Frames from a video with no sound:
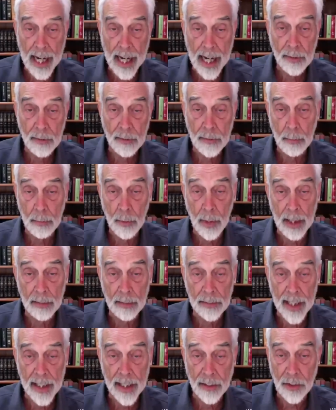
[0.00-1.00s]
half of them will
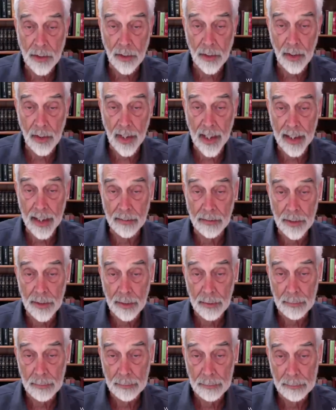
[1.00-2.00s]
have cancer in their lives.